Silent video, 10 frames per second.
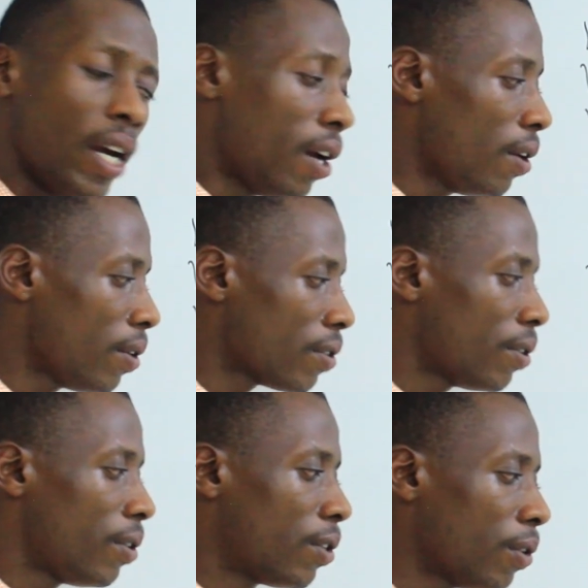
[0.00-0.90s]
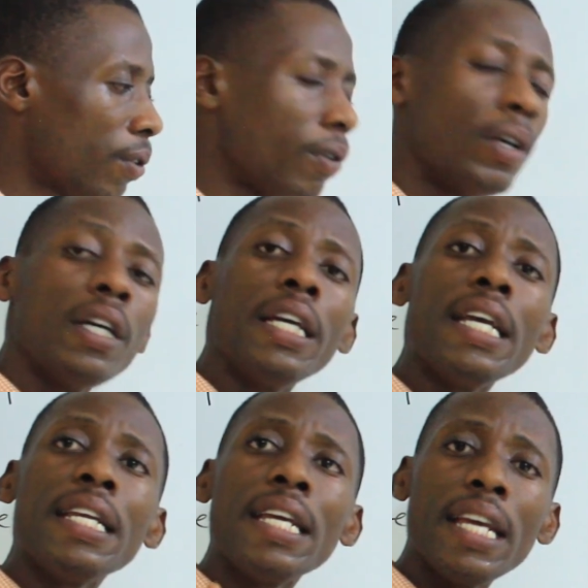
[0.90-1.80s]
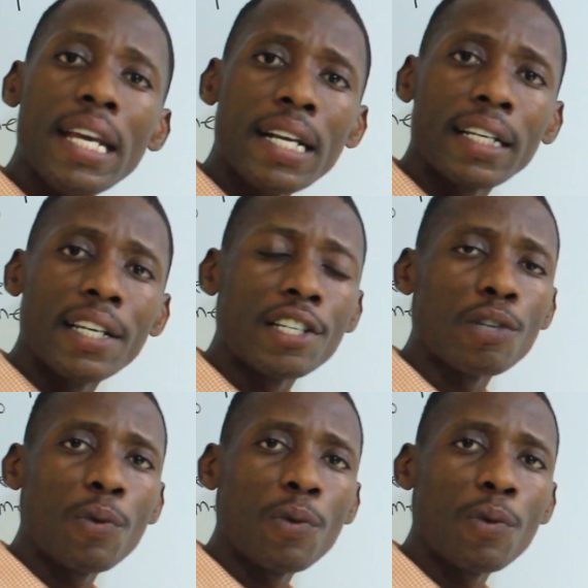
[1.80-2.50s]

Used to, in English,